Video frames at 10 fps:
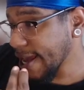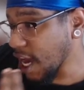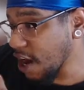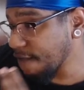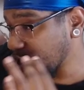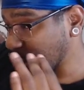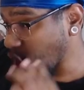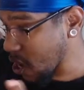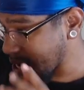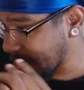of the
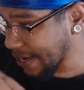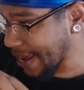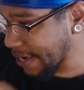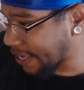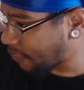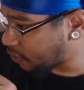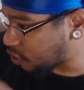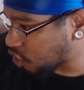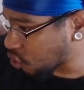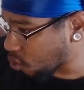Dark Clan and the
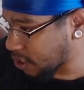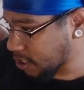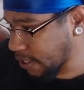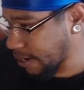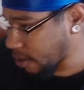Sword Clan,